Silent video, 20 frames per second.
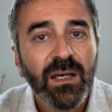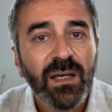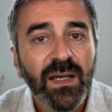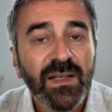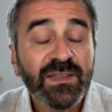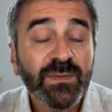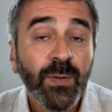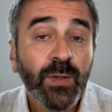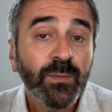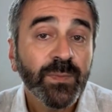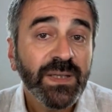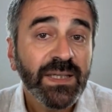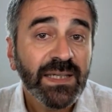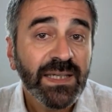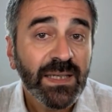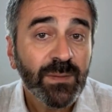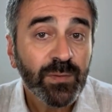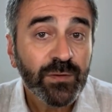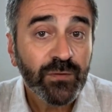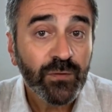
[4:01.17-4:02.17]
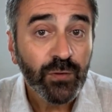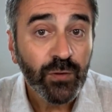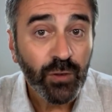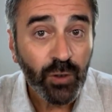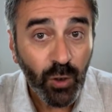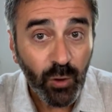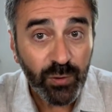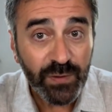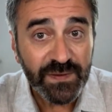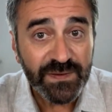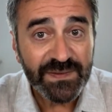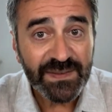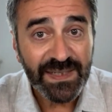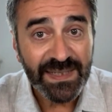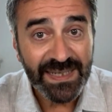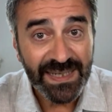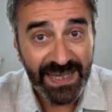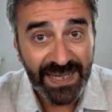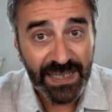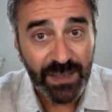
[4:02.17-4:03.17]
It's about being able to notice
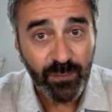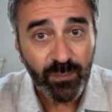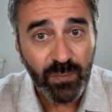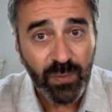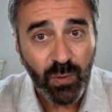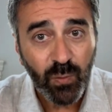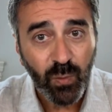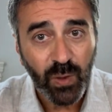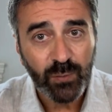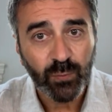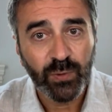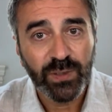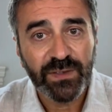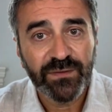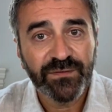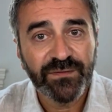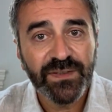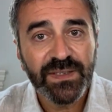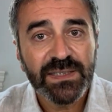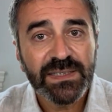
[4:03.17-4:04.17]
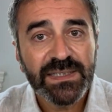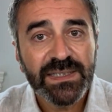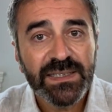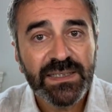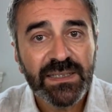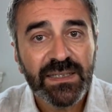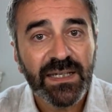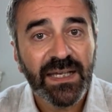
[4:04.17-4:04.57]
and name what we are feeling,